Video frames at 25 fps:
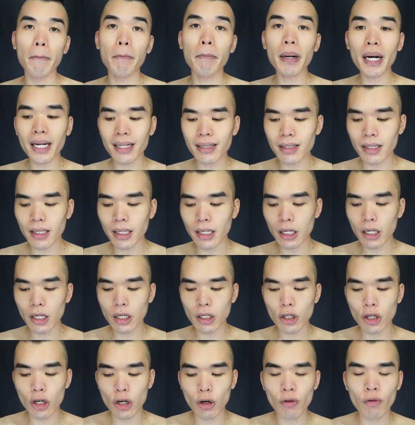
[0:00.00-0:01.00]
But
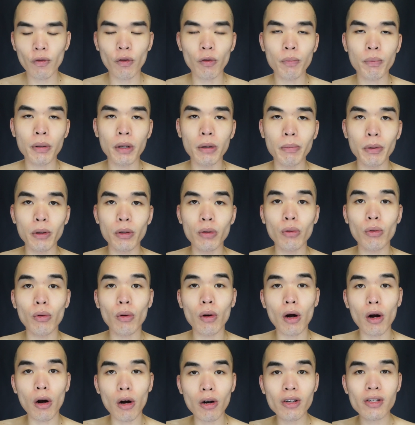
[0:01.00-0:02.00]
for people who
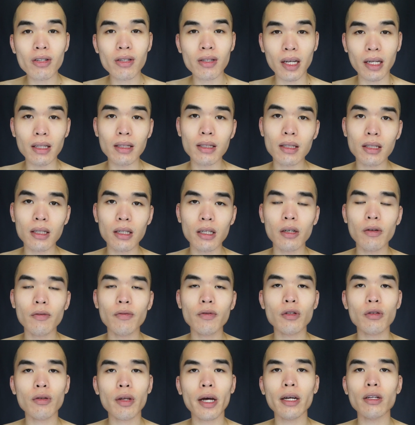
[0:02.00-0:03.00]
are
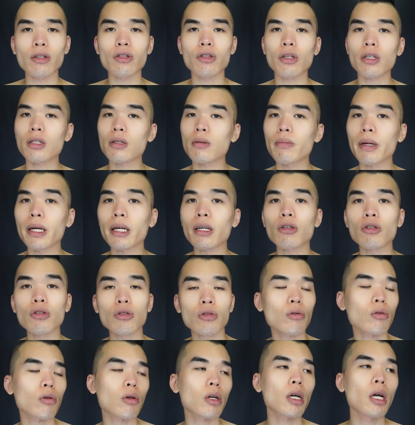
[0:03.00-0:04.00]
sensitive to that, just make
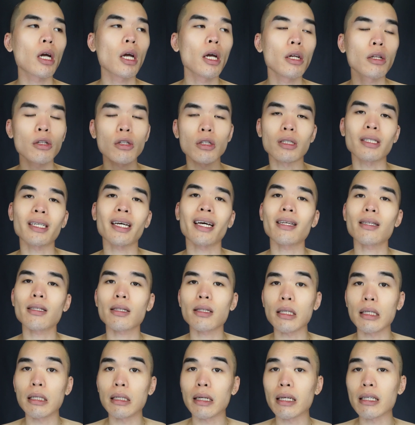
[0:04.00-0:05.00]
sure to
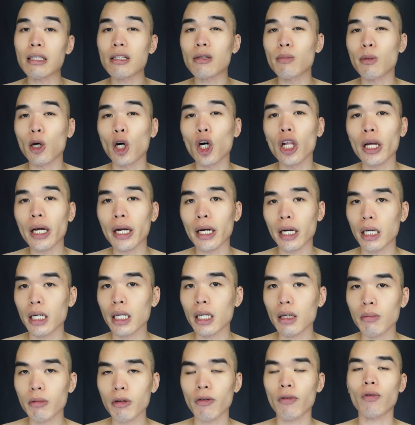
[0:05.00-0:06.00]
test in a small
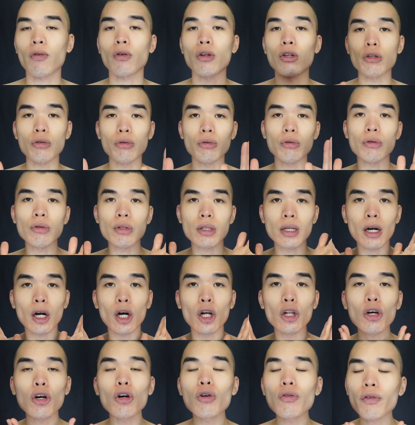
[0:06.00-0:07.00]
area before you use it
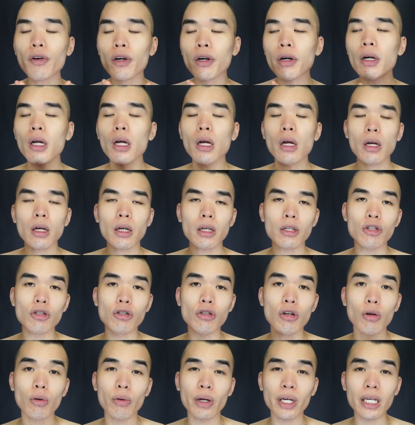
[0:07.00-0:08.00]
all over, because
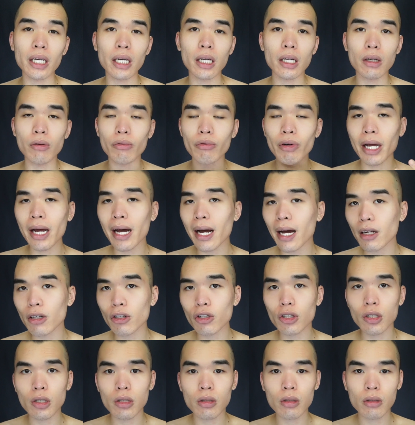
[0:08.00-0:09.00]
you don't want to get any
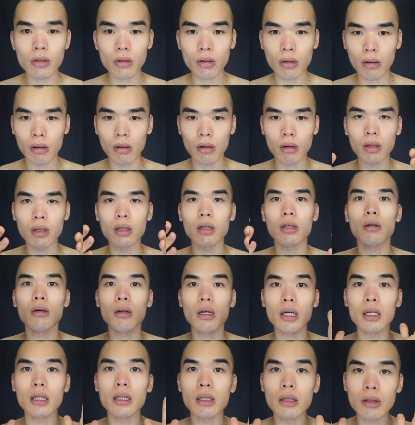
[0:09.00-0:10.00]
reactions or
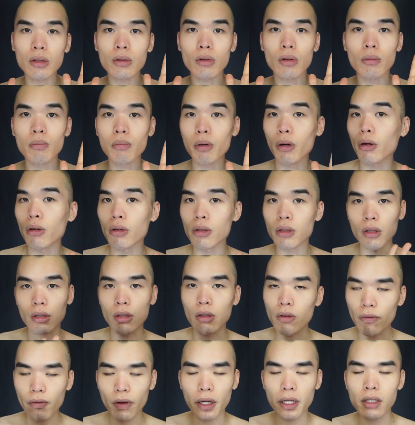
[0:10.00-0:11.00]
any sort of burns on
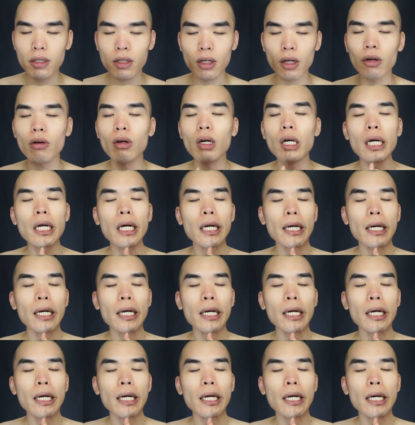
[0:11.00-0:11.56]
your face. So